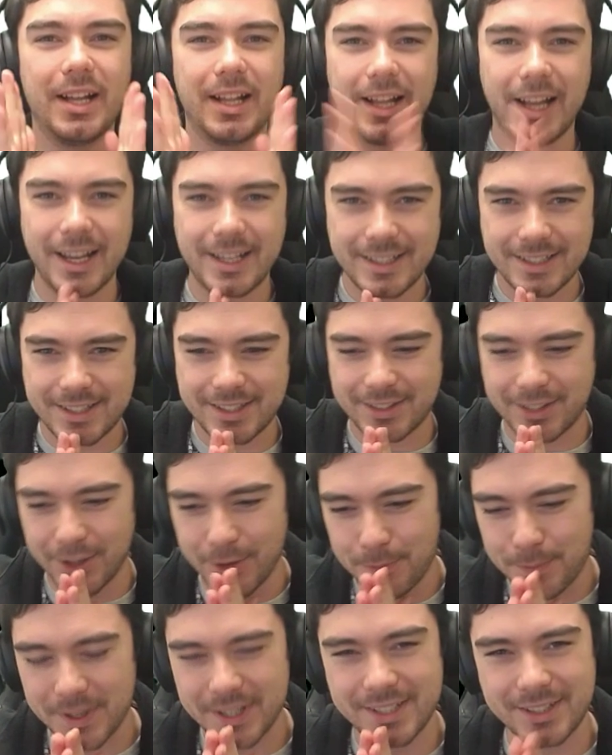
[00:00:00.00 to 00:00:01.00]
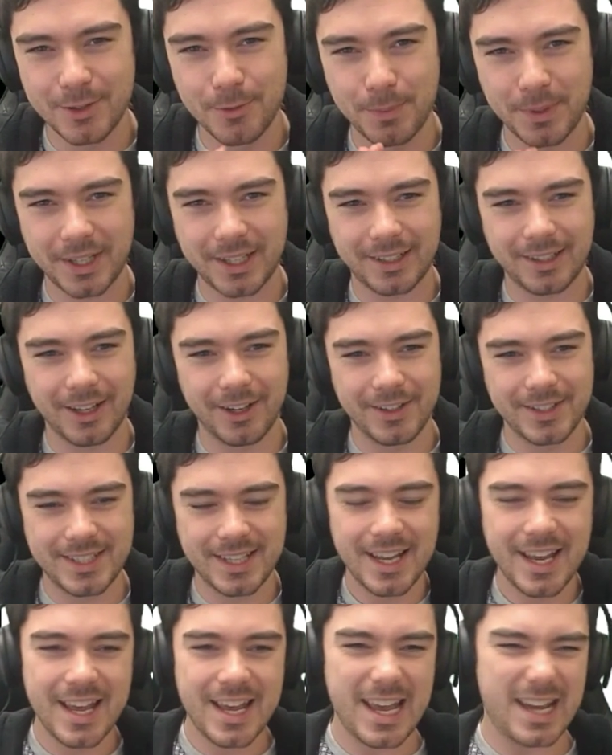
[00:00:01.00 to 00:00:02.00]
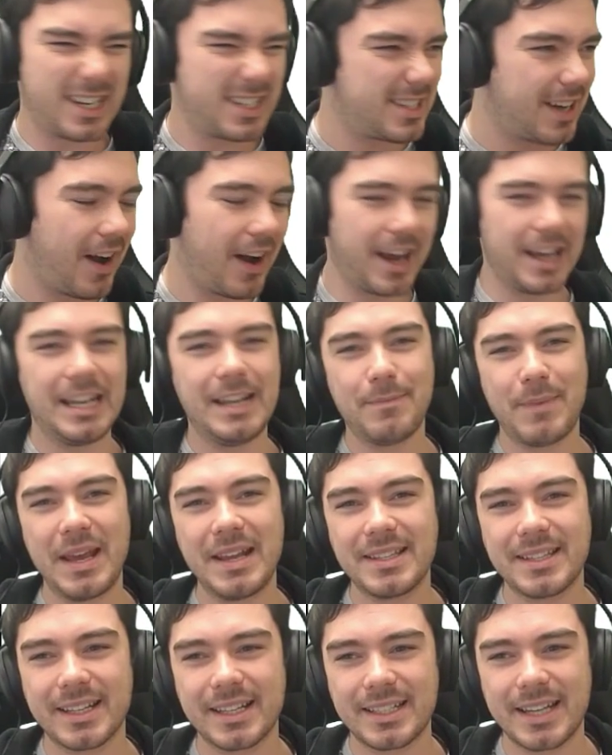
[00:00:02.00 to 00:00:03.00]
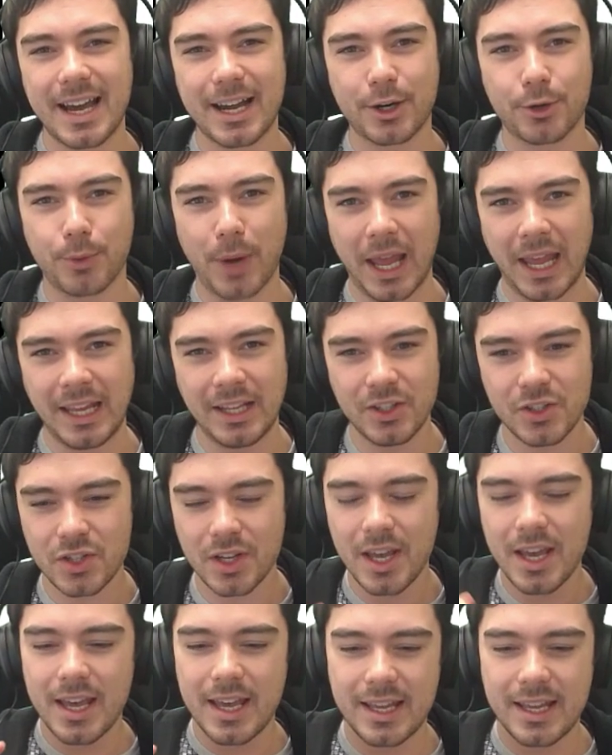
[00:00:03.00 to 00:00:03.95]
Like super, super close. He had a tiny basic attack range.